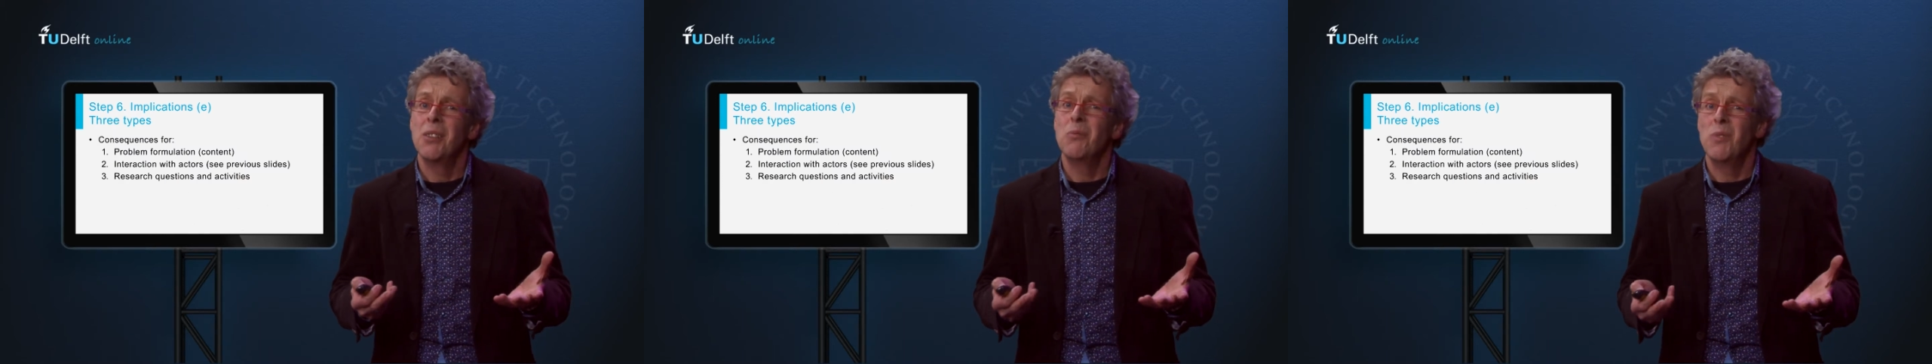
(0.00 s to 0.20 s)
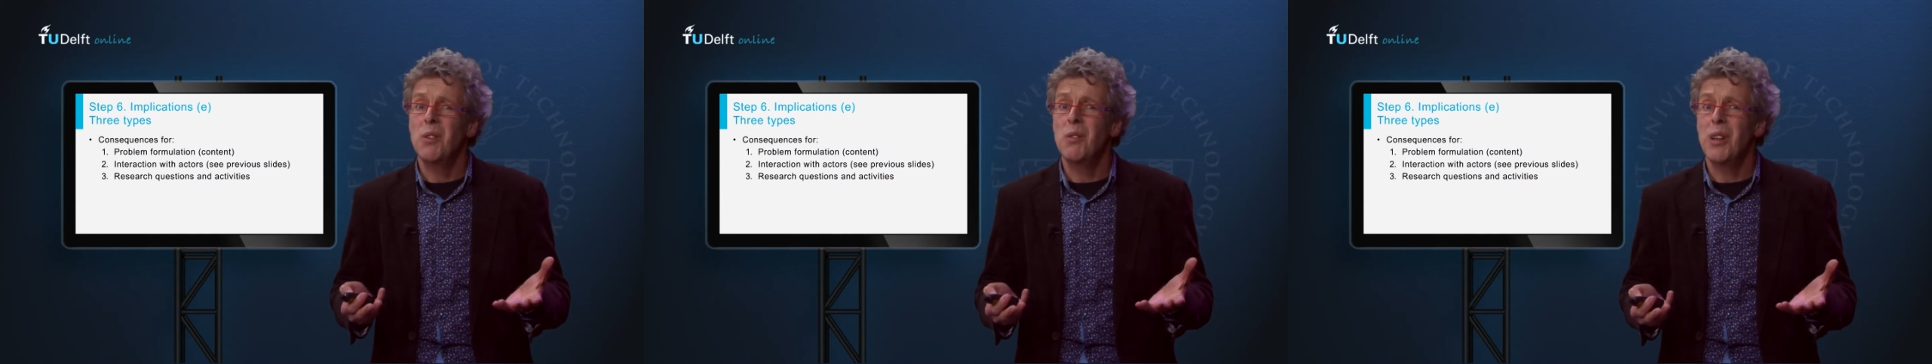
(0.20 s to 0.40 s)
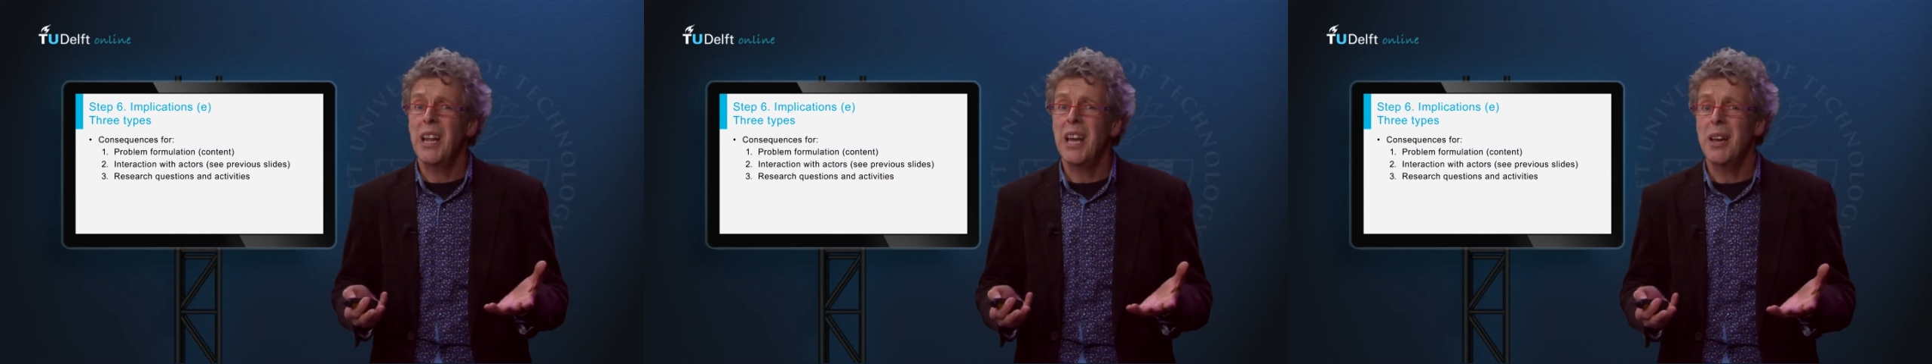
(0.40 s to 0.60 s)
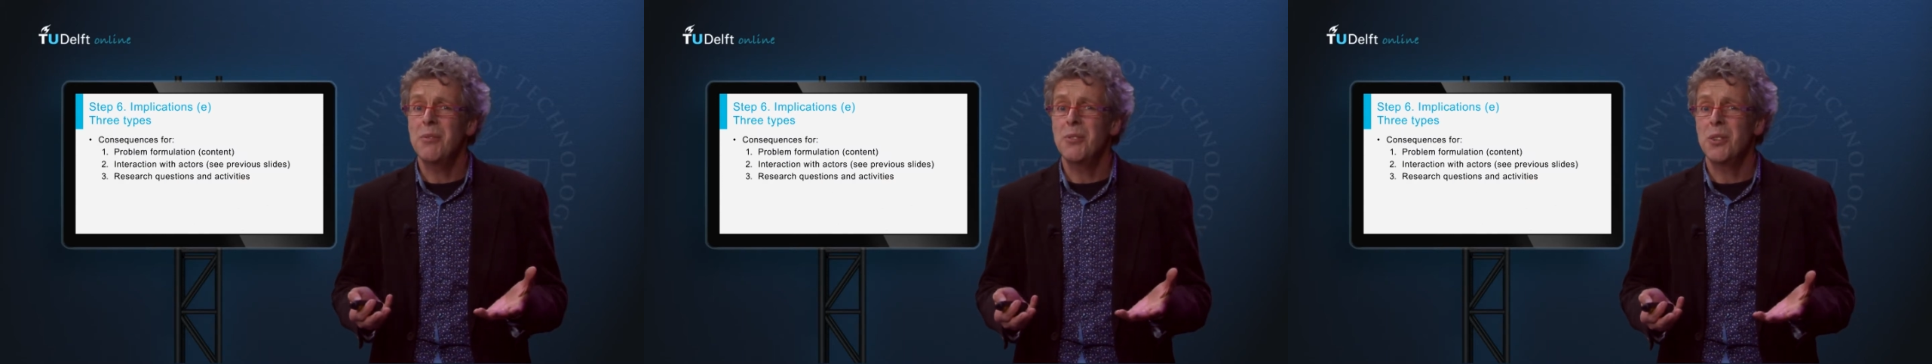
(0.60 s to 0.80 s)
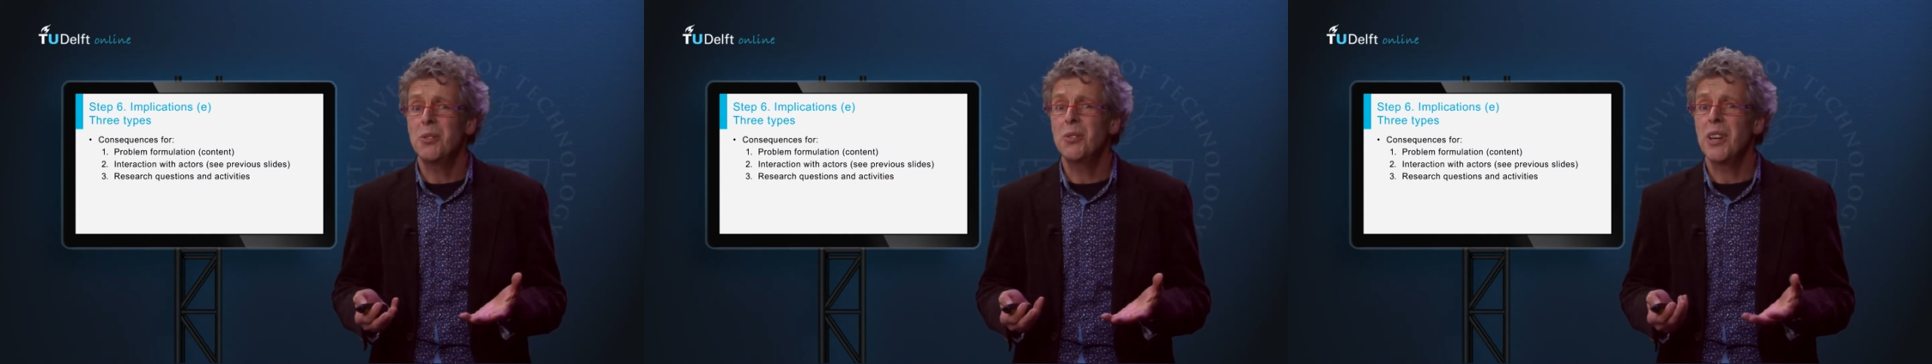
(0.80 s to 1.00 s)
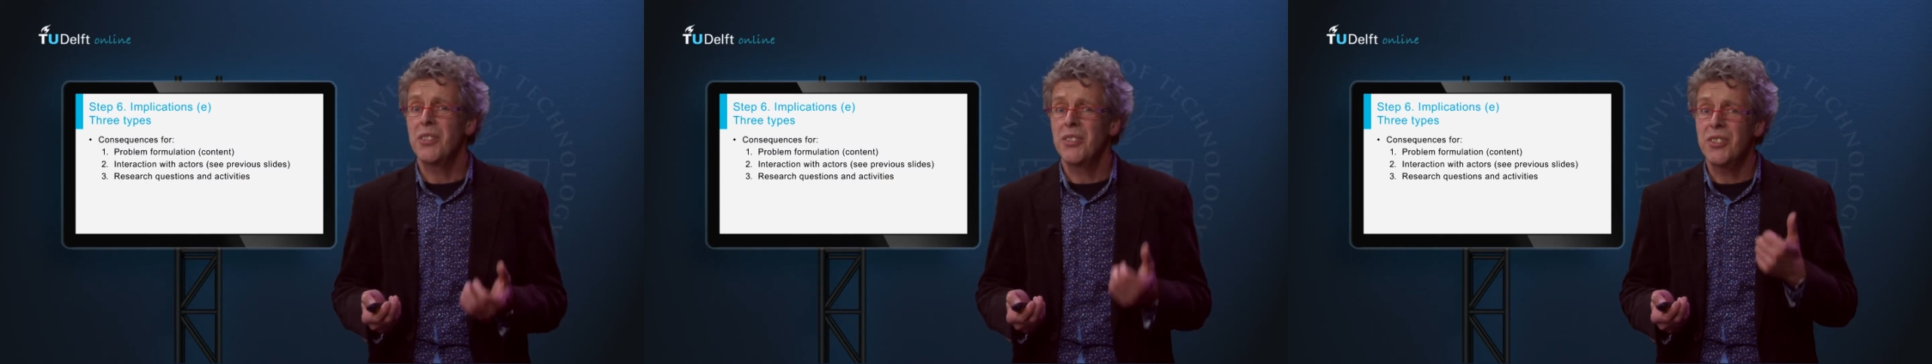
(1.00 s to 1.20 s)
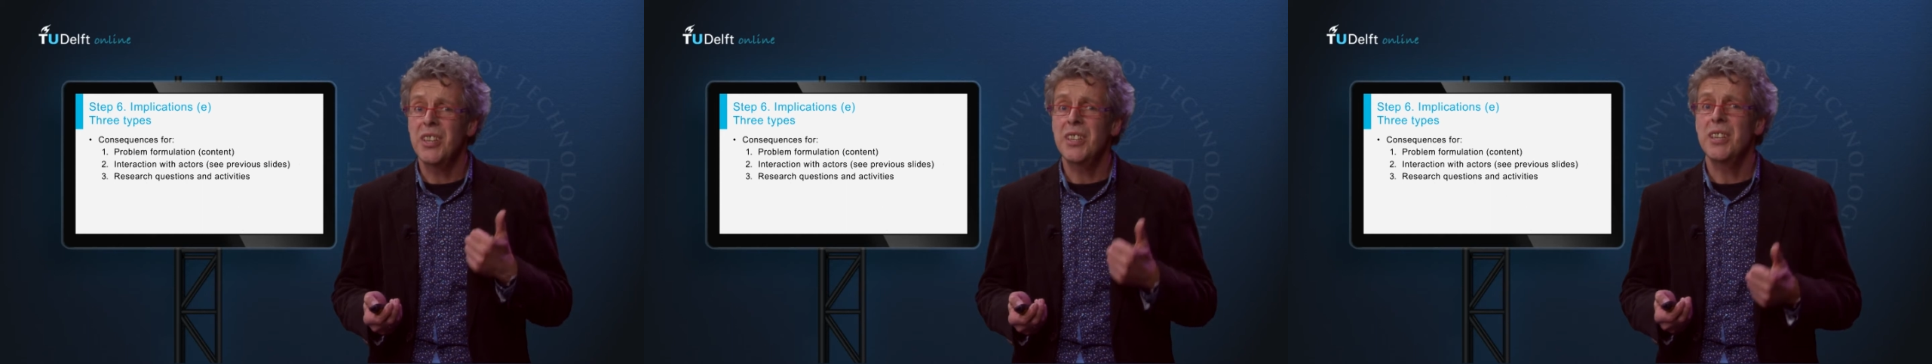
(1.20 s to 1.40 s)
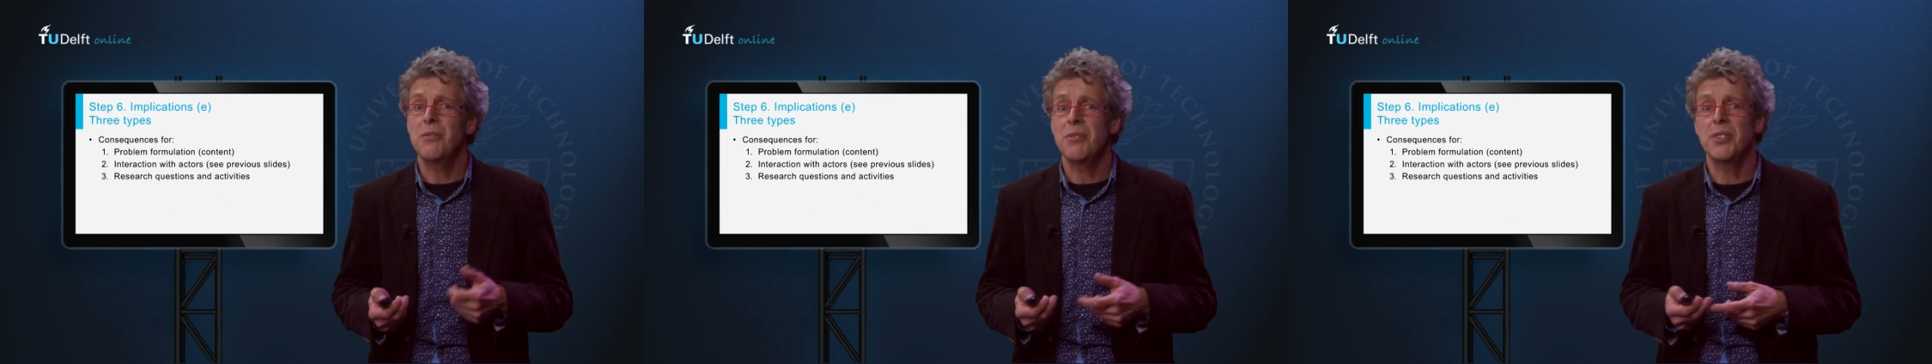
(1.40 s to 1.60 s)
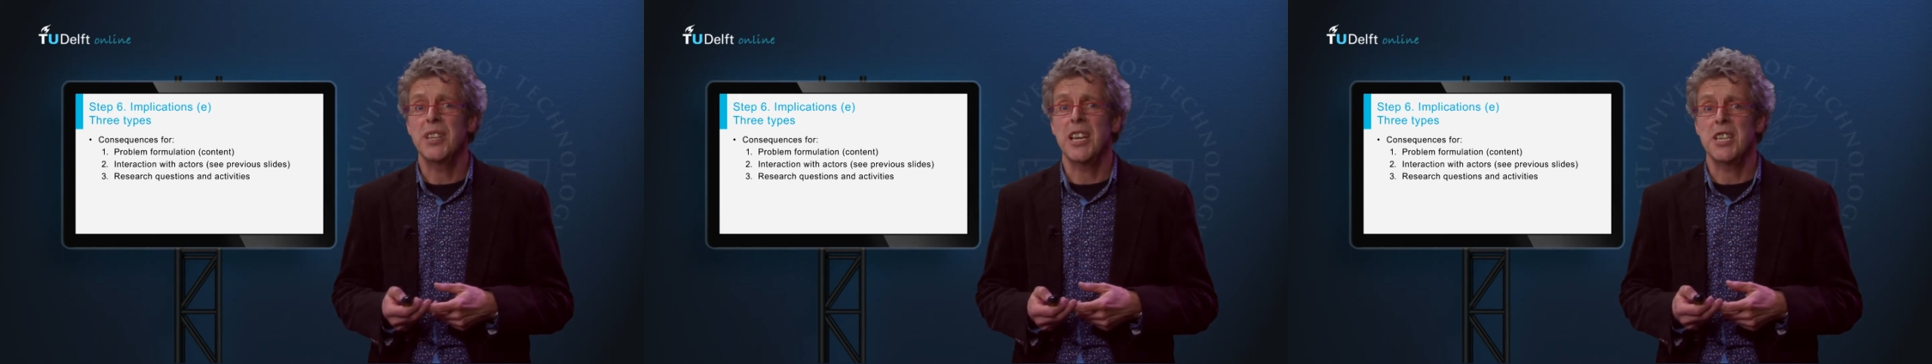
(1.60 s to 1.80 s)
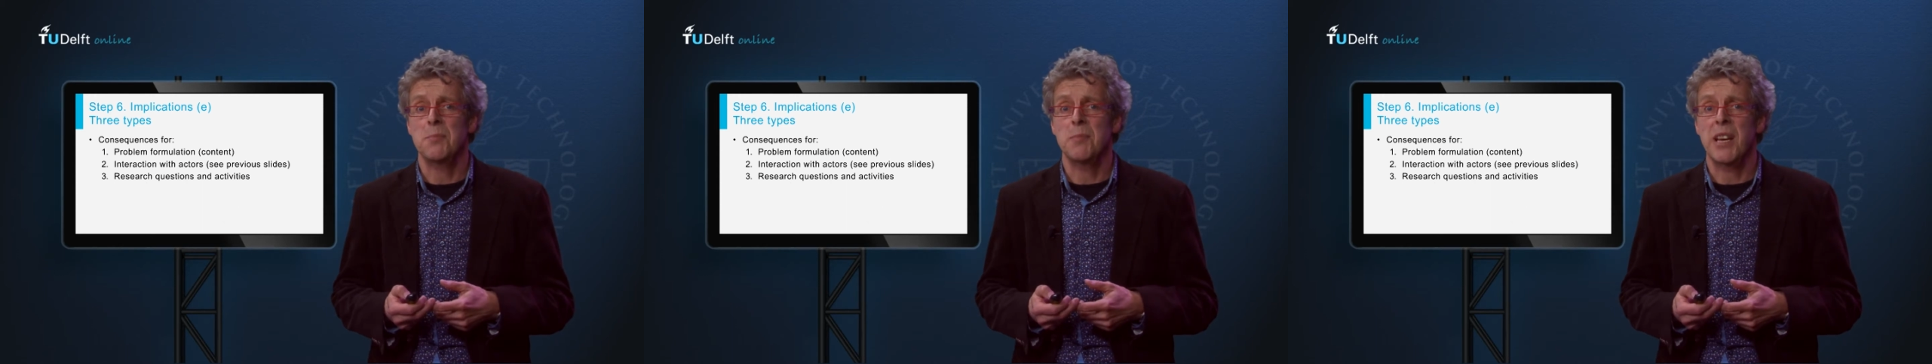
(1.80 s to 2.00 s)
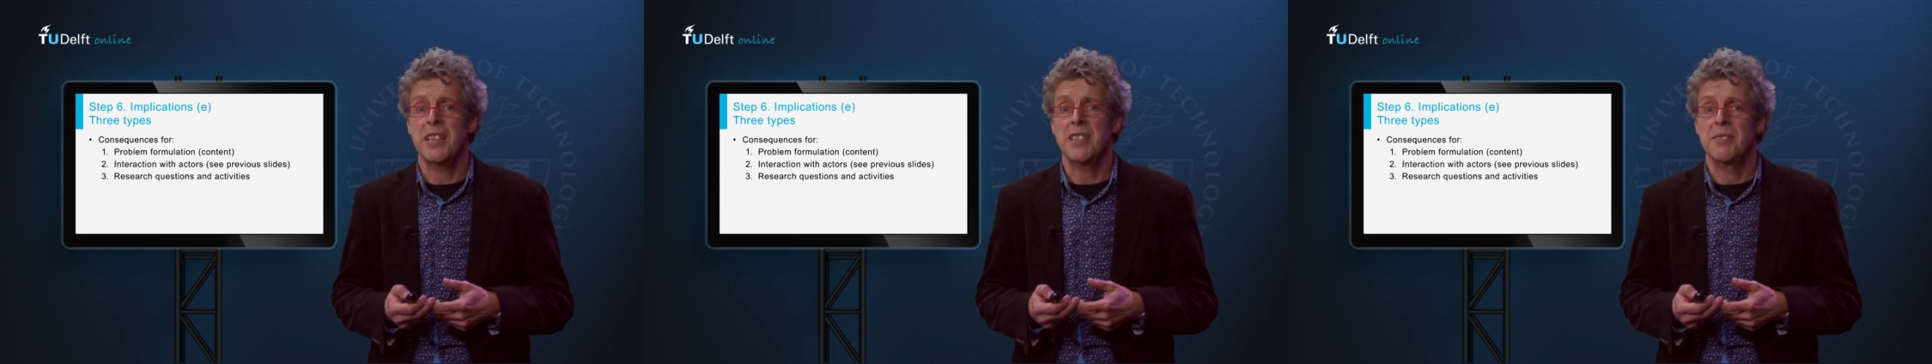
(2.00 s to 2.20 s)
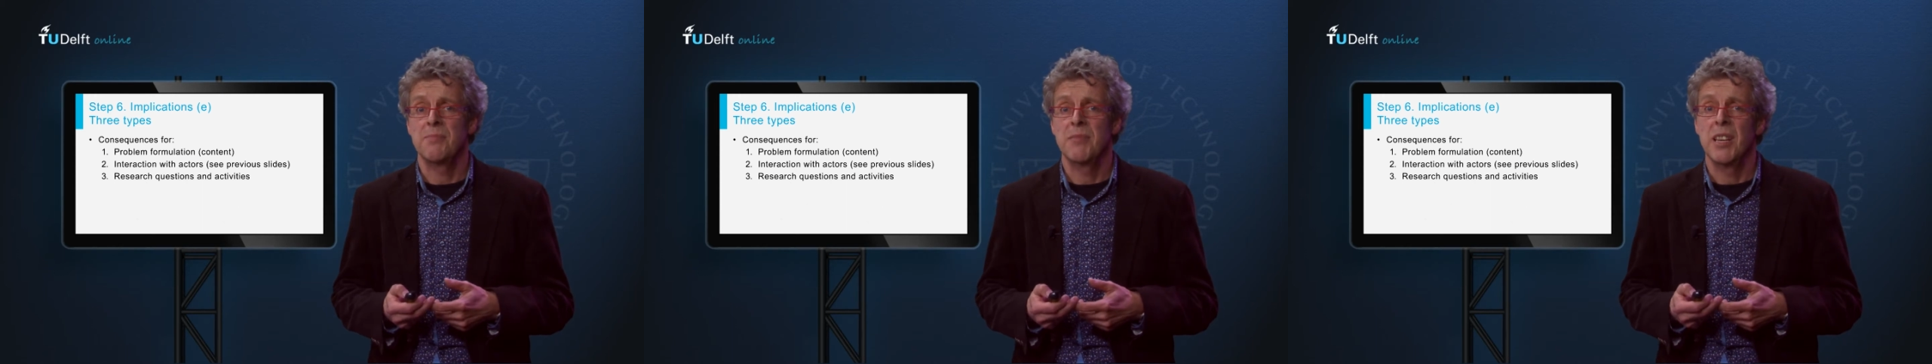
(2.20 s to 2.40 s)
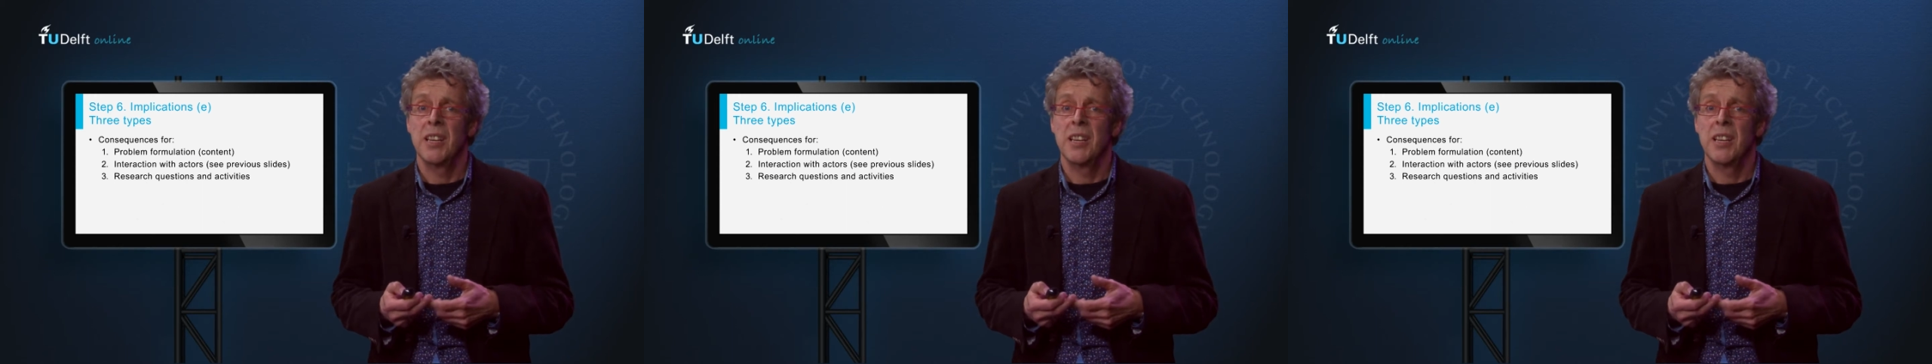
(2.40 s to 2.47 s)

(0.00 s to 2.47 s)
we will have to look at three different aspects.